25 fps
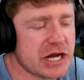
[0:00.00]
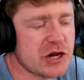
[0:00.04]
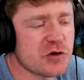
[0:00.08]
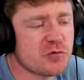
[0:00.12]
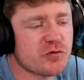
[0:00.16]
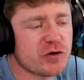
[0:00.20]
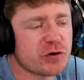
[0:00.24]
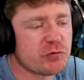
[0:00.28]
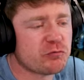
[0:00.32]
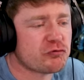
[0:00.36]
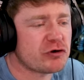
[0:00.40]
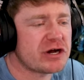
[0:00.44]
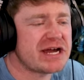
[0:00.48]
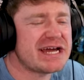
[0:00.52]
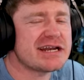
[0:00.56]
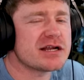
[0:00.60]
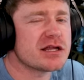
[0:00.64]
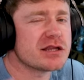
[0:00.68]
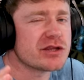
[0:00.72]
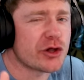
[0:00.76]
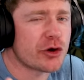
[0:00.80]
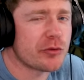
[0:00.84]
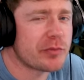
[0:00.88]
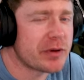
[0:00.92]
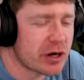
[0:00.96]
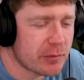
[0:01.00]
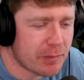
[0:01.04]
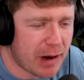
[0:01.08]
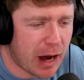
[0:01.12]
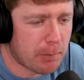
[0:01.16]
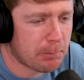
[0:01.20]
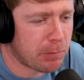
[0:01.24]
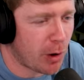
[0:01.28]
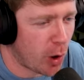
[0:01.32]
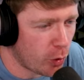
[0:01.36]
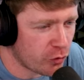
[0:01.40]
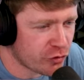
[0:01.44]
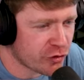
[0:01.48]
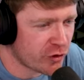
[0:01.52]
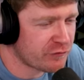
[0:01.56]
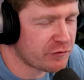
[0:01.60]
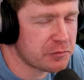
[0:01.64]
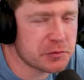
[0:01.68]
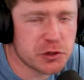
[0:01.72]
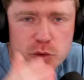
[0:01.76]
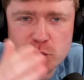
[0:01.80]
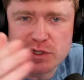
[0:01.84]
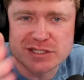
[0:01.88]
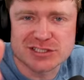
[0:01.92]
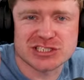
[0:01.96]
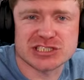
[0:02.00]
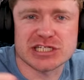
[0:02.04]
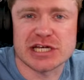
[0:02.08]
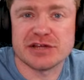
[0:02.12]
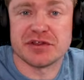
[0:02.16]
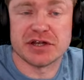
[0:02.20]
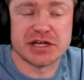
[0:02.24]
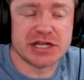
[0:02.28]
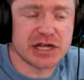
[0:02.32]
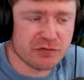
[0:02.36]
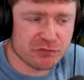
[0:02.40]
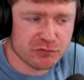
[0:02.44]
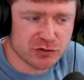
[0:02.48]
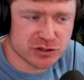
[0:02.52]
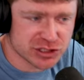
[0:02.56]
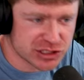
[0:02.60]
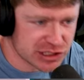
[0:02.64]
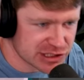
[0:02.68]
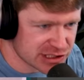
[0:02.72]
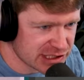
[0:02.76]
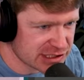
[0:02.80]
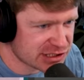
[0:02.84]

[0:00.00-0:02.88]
And if we read a little bit about both of them, you can see the differences.